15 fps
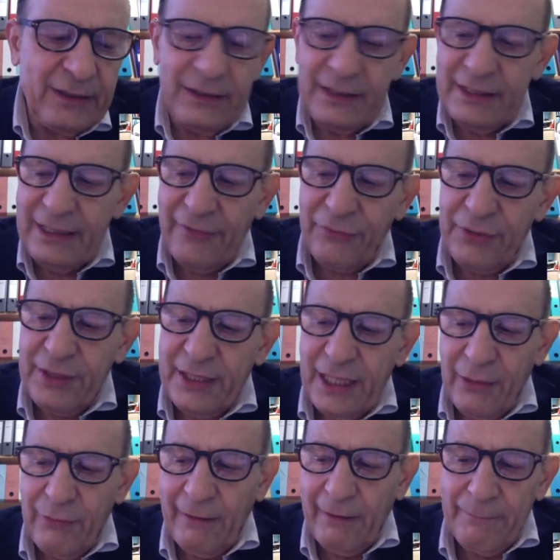in Africa
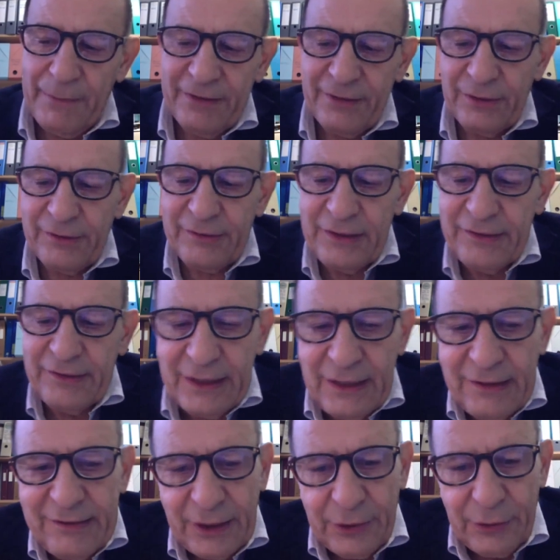where measles is still
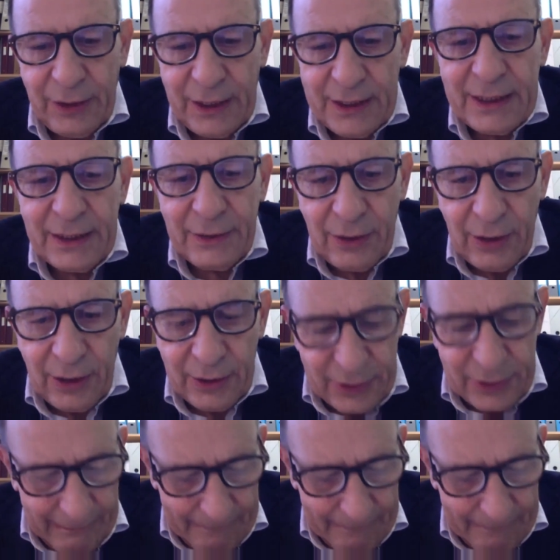circulating a lot.